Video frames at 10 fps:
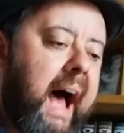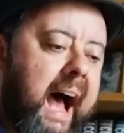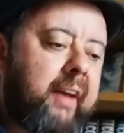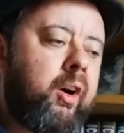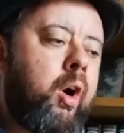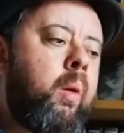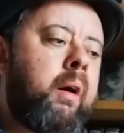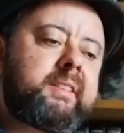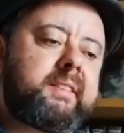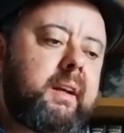I don't
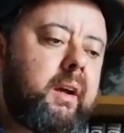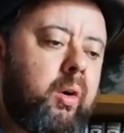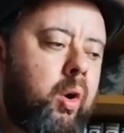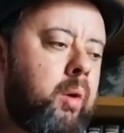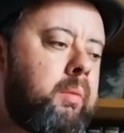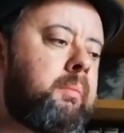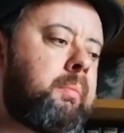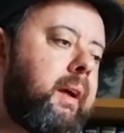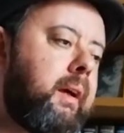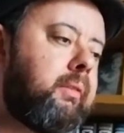wanna stay home and
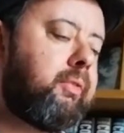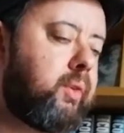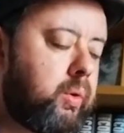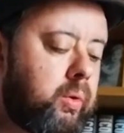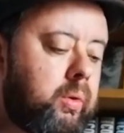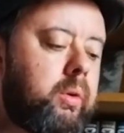play the fool.